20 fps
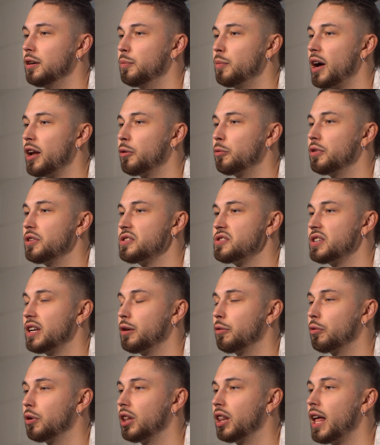I don't want to say
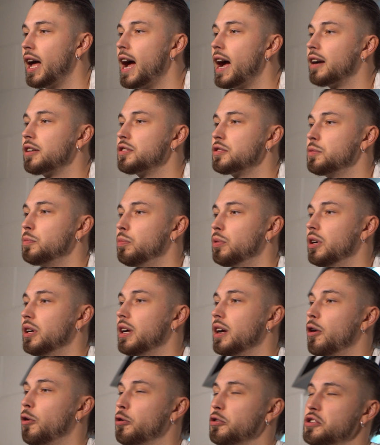relax,
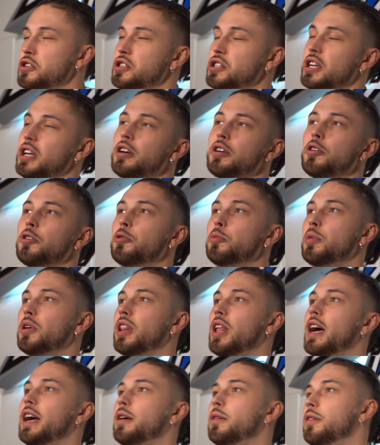or chill, but
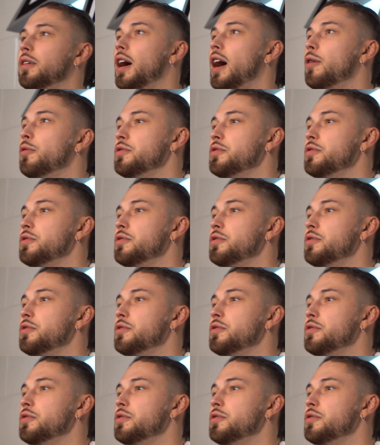I